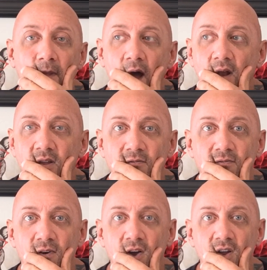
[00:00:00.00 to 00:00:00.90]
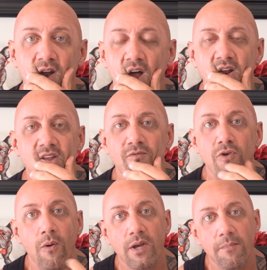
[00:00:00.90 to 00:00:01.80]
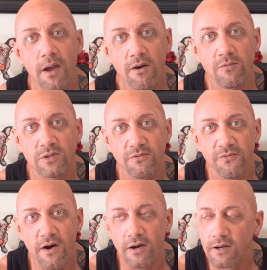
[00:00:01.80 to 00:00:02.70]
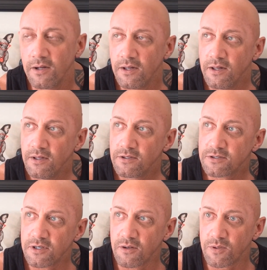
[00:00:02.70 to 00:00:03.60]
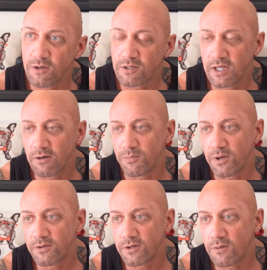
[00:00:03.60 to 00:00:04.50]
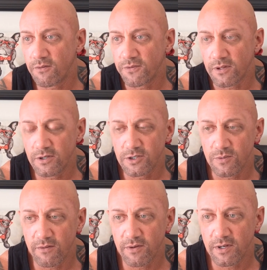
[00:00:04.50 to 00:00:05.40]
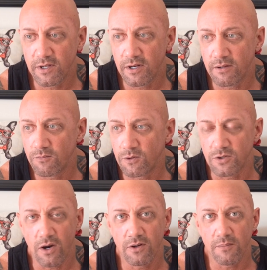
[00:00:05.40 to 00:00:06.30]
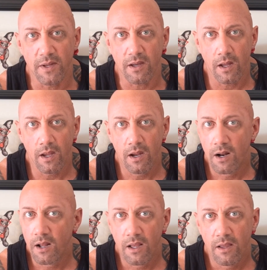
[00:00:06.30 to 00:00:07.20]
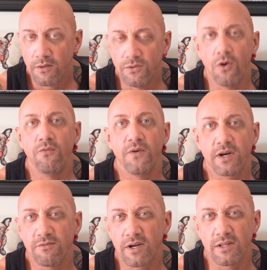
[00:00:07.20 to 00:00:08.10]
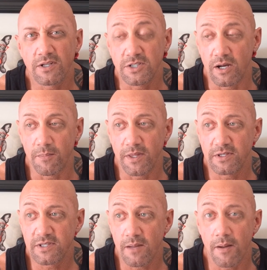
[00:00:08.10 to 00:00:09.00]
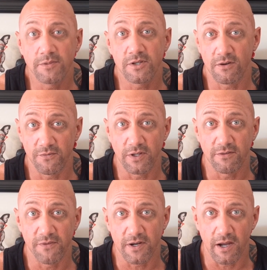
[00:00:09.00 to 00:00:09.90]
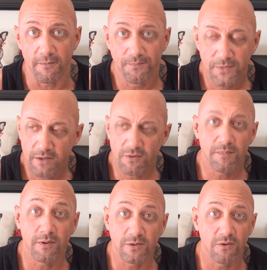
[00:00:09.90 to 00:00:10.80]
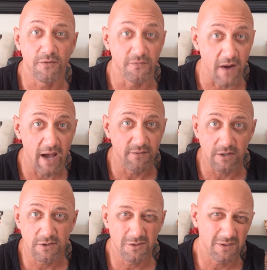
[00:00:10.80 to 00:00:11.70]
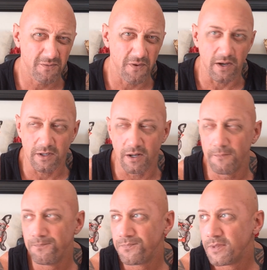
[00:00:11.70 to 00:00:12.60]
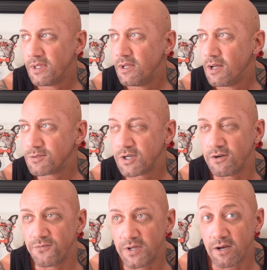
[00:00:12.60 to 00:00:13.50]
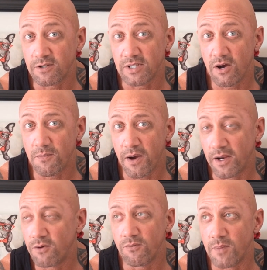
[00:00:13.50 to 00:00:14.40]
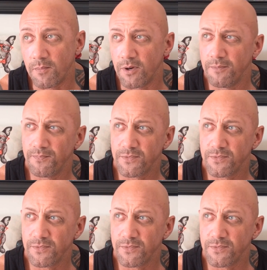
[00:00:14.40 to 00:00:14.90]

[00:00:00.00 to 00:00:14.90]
I don't even know I got married. What the fuck? So, you know, we go to get her brother to go out for lunch or whatever. And, you know, we're talking. I'm like, no fucking recollection. Now, by this time, I'm starting to freak the fuck out. I've already been with the girl for 5 years. So what the fuck, you know? I'm starting to freak out because now I'm married. I don't remember it.